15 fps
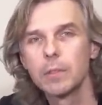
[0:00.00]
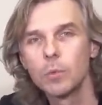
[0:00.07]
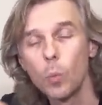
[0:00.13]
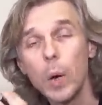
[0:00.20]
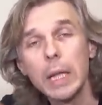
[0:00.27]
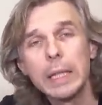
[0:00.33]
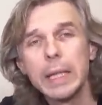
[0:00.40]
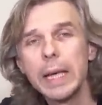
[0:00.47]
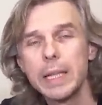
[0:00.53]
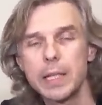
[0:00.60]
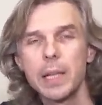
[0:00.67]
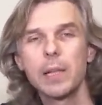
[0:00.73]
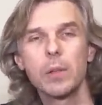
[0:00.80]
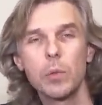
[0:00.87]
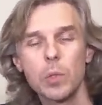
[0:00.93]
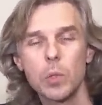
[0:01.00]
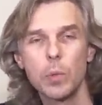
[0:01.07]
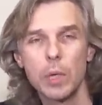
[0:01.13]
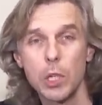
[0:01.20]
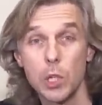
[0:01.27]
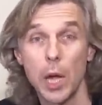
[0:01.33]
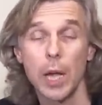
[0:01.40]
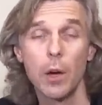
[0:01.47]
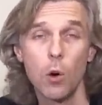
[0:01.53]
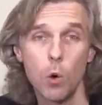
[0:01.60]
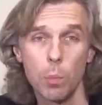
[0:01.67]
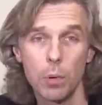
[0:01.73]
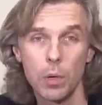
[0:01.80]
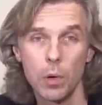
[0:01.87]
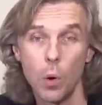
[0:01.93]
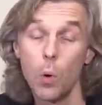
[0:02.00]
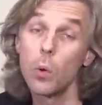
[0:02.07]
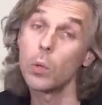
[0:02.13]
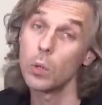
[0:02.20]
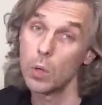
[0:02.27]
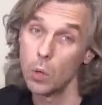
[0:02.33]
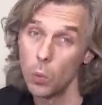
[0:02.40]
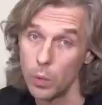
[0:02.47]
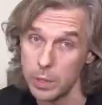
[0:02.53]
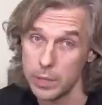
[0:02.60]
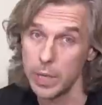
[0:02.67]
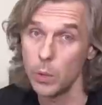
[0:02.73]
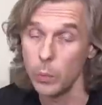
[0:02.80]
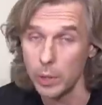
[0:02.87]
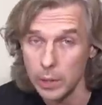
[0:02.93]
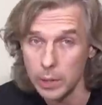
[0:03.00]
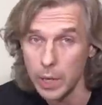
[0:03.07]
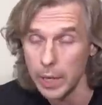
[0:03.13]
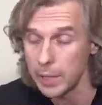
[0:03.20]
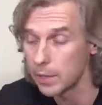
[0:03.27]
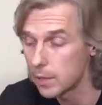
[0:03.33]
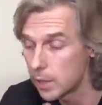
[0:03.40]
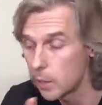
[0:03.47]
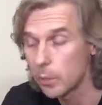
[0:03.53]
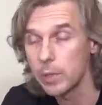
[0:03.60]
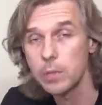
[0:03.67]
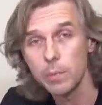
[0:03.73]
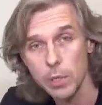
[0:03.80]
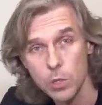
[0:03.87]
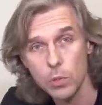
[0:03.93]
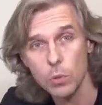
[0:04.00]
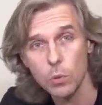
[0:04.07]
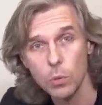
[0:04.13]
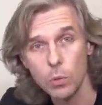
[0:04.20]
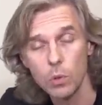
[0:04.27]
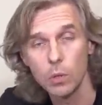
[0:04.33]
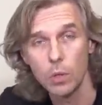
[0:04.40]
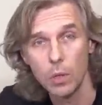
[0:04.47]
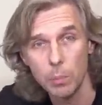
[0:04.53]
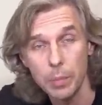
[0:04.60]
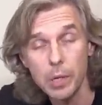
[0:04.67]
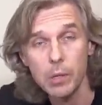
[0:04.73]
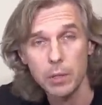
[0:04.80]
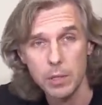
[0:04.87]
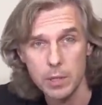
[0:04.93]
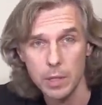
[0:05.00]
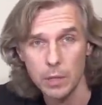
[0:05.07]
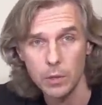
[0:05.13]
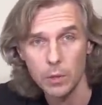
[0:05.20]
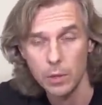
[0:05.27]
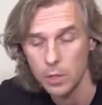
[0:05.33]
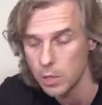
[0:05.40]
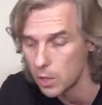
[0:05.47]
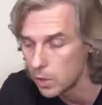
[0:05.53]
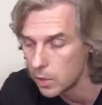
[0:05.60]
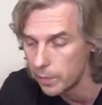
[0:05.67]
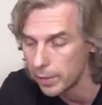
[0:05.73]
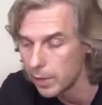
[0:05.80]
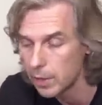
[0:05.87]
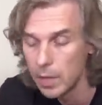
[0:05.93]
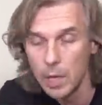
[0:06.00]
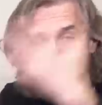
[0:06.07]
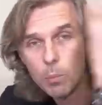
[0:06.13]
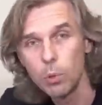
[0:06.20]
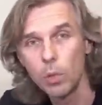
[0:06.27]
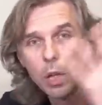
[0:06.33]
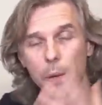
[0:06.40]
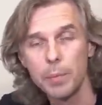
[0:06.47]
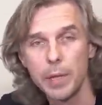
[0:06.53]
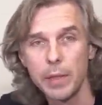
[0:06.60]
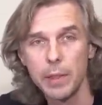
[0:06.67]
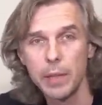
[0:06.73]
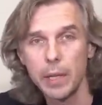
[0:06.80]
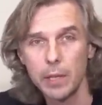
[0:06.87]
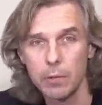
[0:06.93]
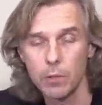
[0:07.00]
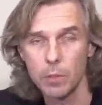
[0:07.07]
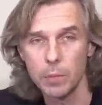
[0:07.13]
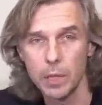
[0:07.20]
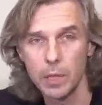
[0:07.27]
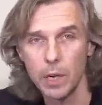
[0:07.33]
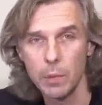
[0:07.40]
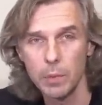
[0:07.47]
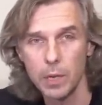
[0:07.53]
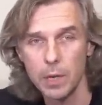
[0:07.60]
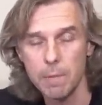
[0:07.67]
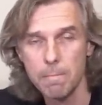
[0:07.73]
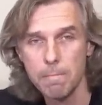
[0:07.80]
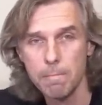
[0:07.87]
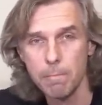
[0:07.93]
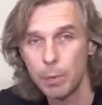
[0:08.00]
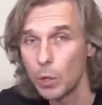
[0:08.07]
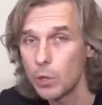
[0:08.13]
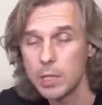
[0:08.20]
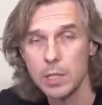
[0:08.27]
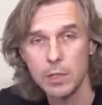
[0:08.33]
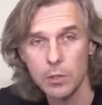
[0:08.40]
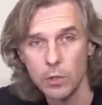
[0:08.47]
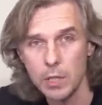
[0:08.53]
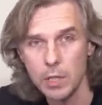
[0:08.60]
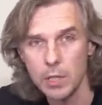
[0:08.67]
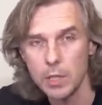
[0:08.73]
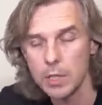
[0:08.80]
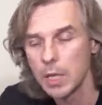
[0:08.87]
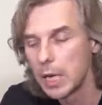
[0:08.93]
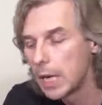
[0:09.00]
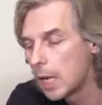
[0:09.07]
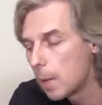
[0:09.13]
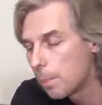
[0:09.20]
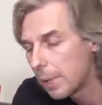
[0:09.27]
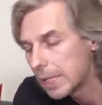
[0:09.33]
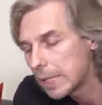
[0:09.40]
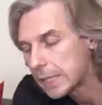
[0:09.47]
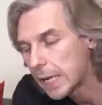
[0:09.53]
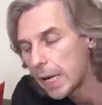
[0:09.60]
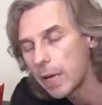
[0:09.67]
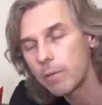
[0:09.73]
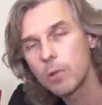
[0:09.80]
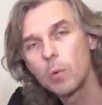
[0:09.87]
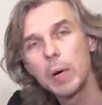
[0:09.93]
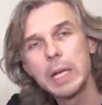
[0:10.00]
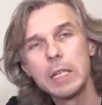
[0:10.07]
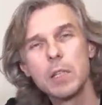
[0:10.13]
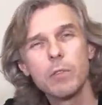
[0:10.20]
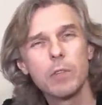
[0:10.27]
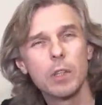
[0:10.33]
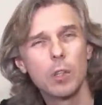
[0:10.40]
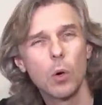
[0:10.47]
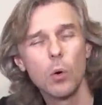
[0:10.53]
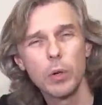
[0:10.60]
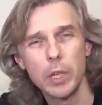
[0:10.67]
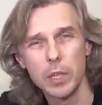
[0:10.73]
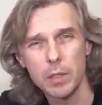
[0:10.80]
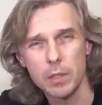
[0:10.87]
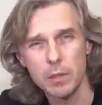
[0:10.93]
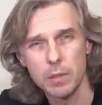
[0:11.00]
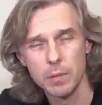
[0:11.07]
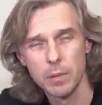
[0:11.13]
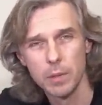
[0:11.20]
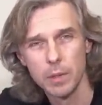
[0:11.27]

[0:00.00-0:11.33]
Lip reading: one day they will switch, I hope, or they will die. They will switch to mirrorless technology. They will pull up the thing from the camera because it's not needed. But they have quite different audience